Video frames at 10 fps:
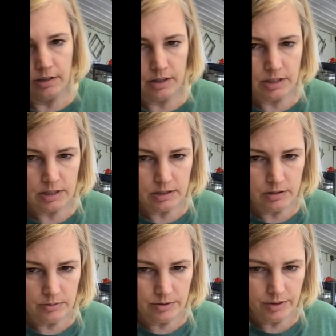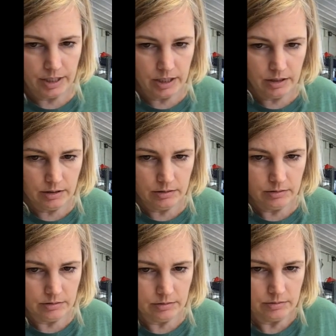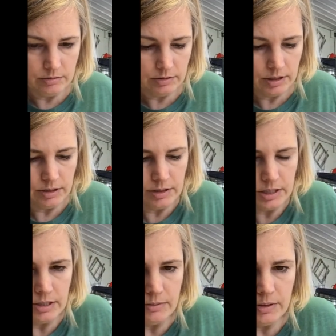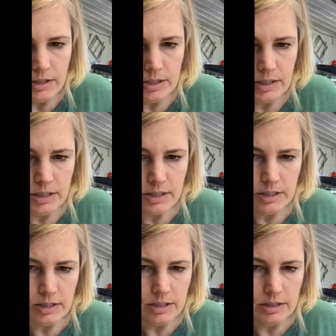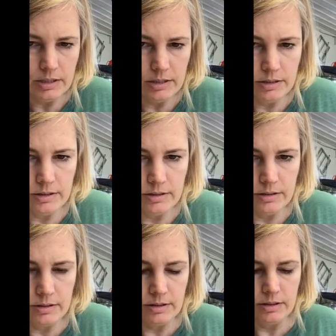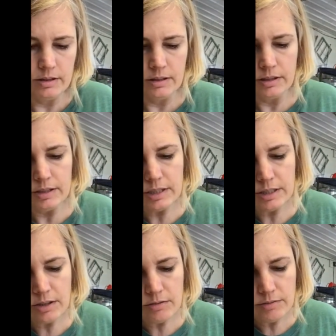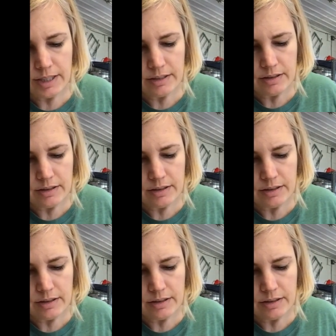this little one right here. Can you see where this is? It's gonna go right